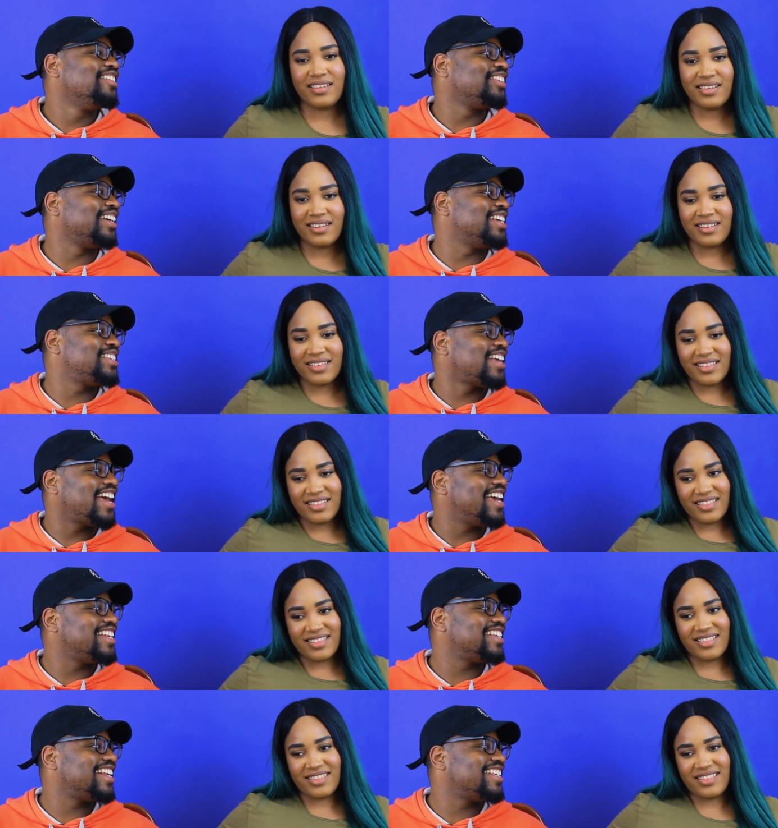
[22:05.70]
Speaker 1: for his,
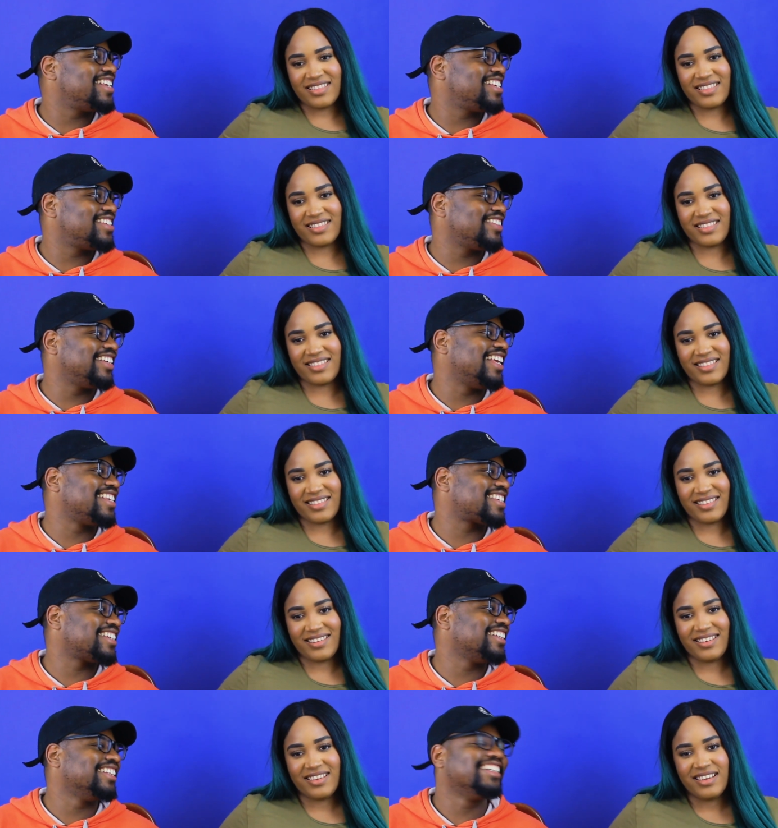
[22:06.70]
hey, today's history
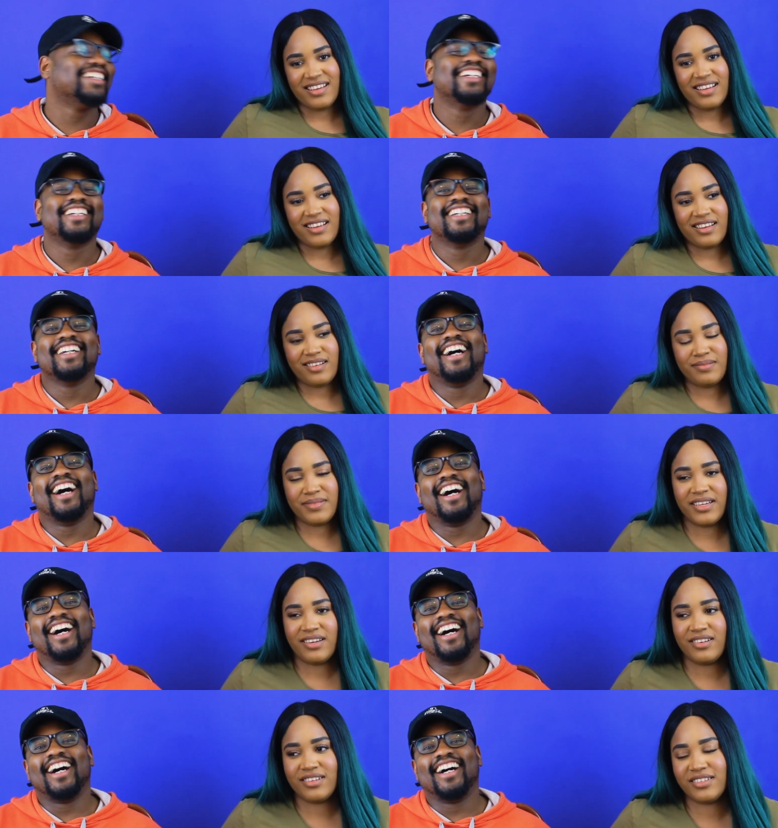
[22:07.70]
lesson.
Speaker 2: Oh
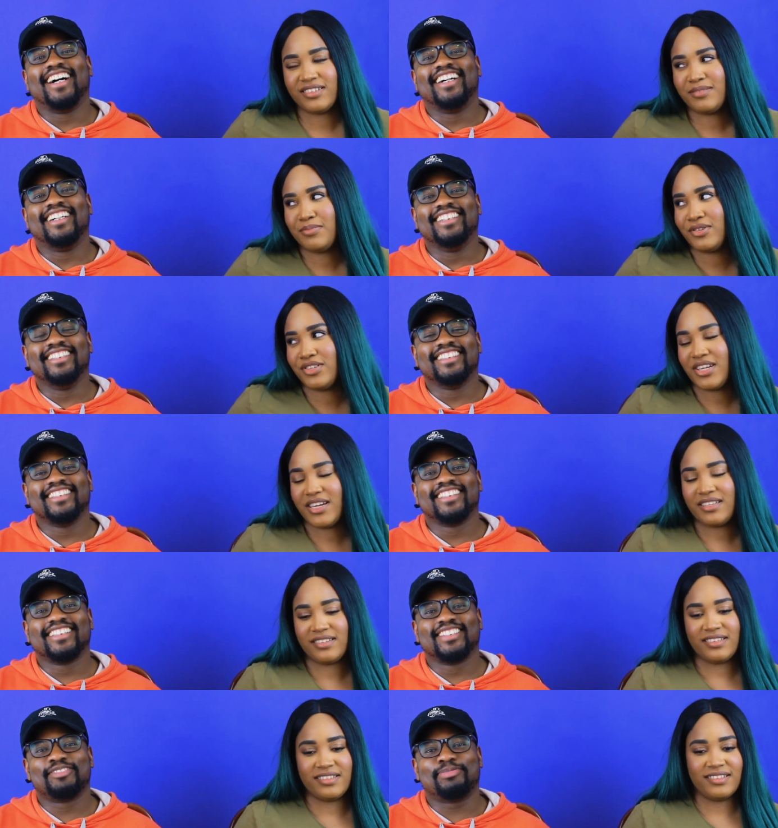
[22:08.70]
my gosh, uh, poor
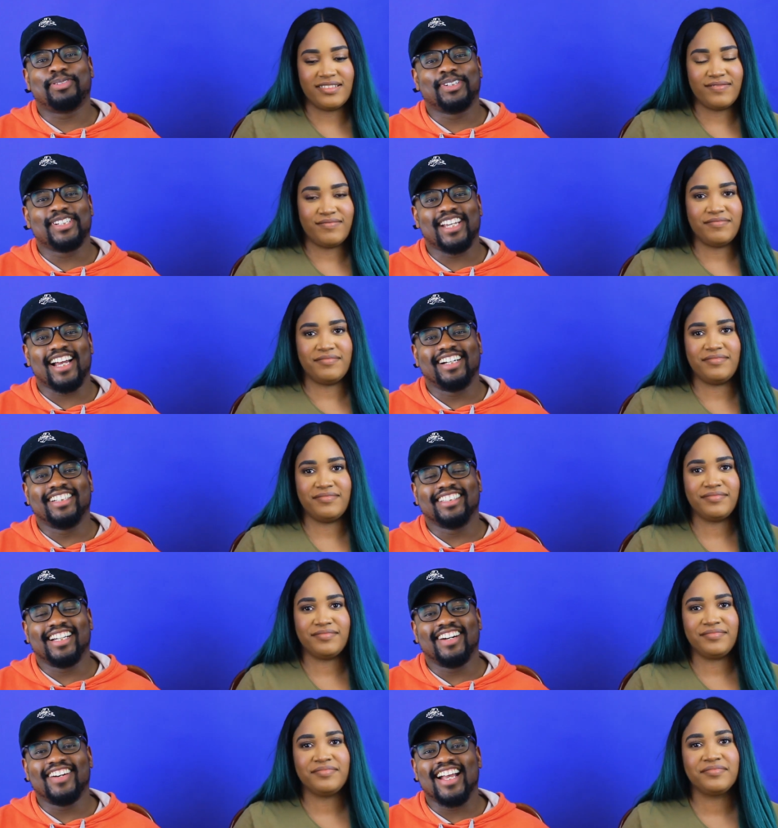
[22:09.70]
child.
Speaker 1: Poor
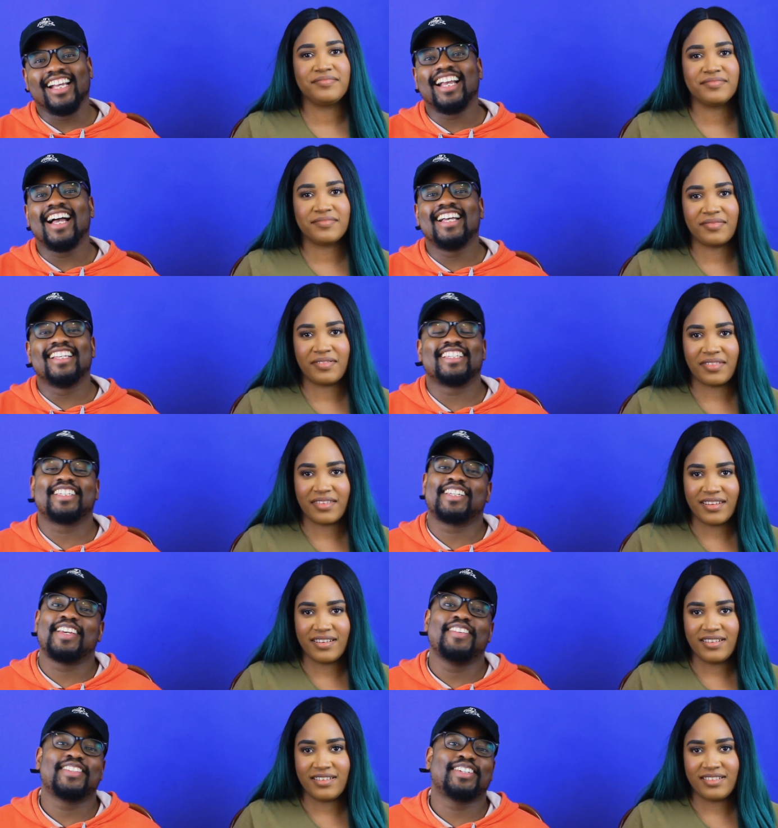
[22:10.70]
child. All right,
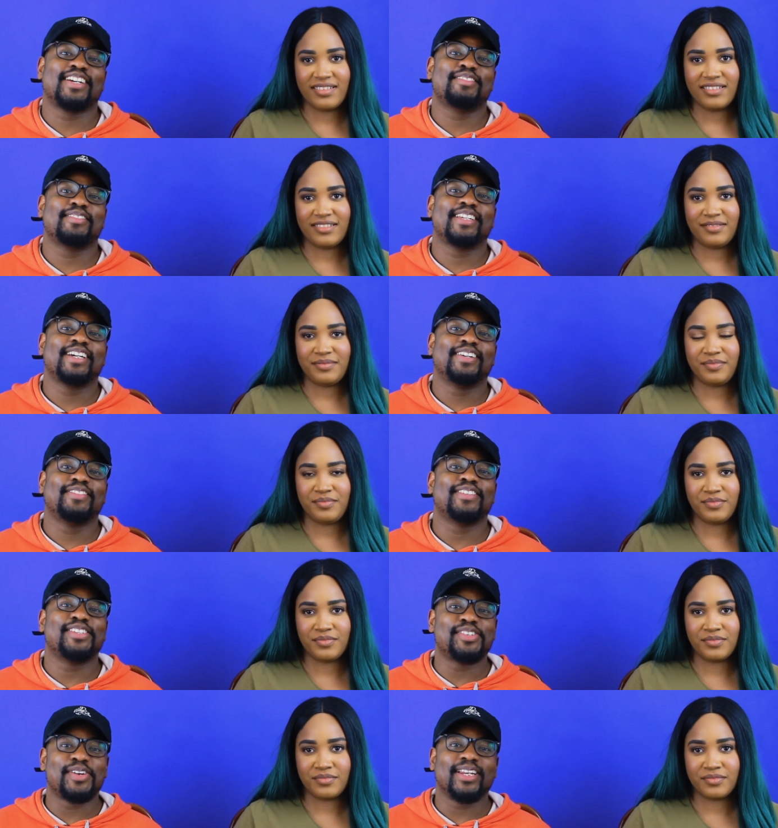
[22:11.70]
guys, it was a great video.
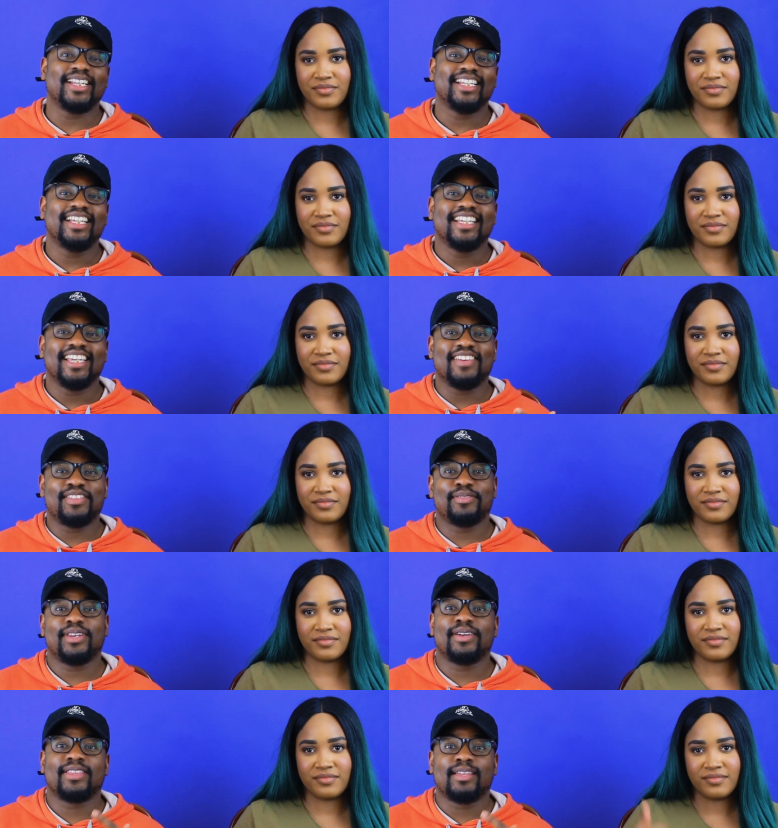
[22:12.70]
If you enjoyed it, give
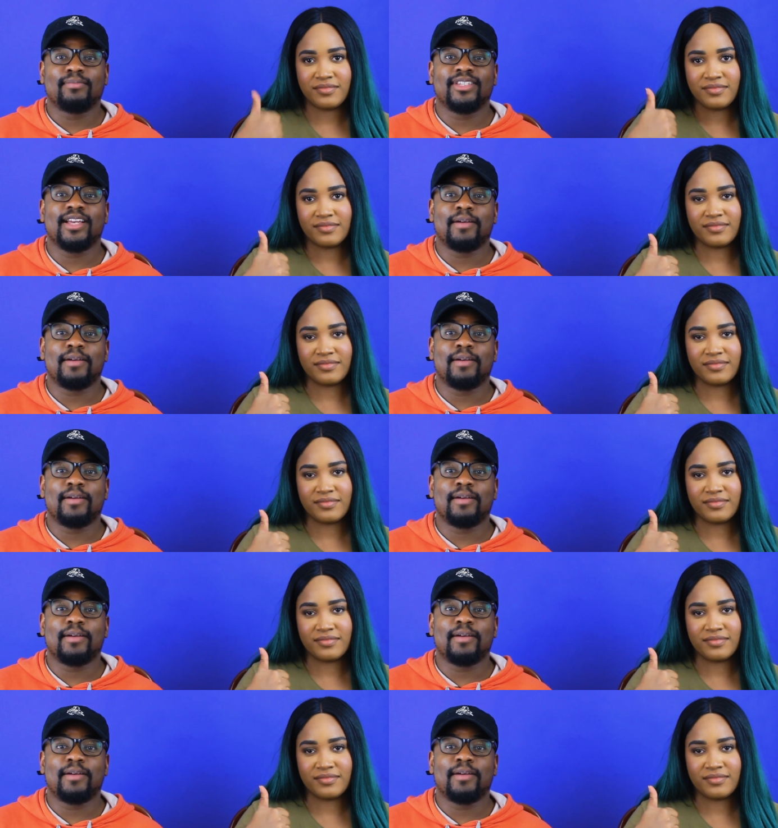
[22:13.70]
the video a thumbs